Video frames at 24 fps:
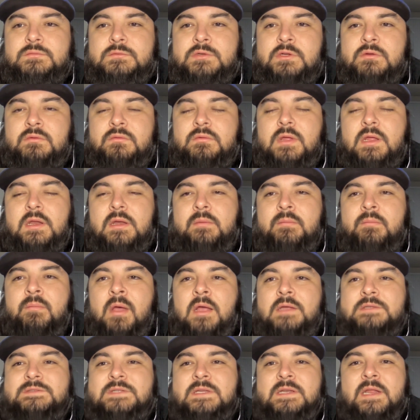you know, getting
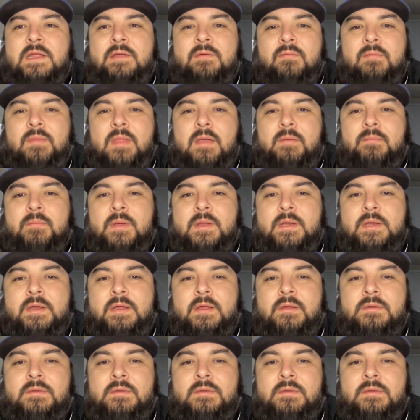Boston to give him that money.